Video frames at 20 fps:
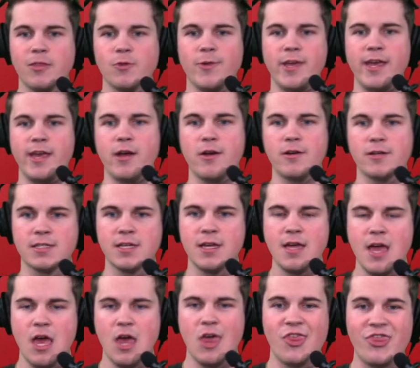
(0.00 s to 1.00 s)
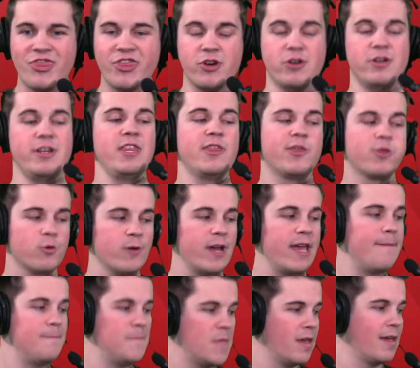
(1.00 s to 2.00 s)
3 years,
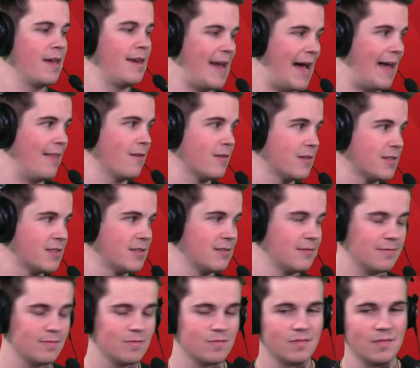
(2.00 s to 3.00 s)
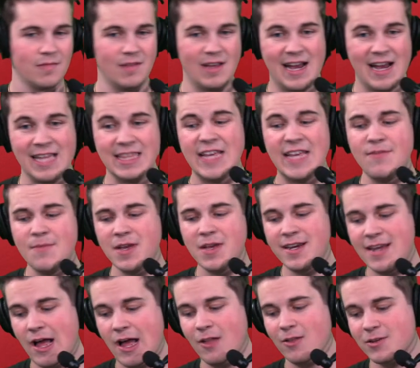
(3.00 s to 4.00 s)
$33 million. $11
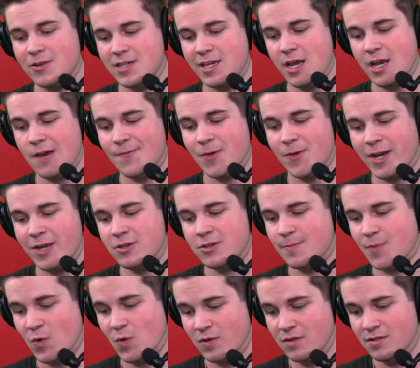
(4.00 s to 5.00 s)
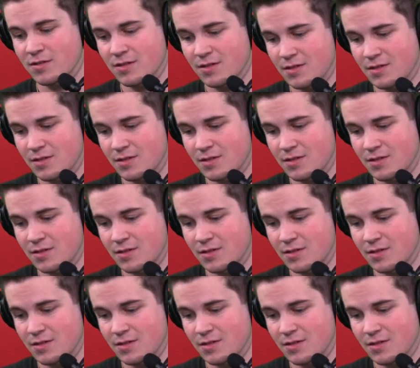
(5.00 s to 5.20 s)
million a year for Kendrick Bourne.